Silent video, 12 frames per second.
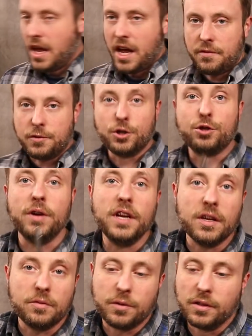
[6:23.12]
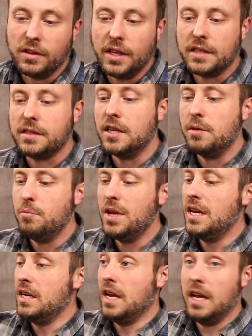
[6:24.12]
After treating it for less than a
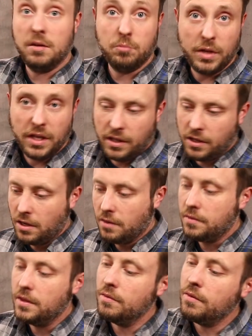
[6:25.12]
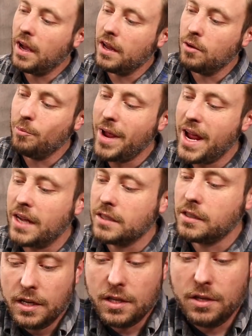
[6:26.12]
minute and peeling off the vinyl
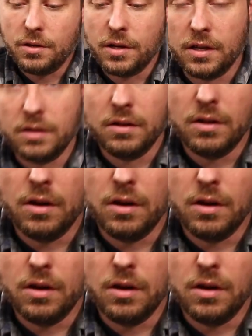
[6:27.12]
mask, you can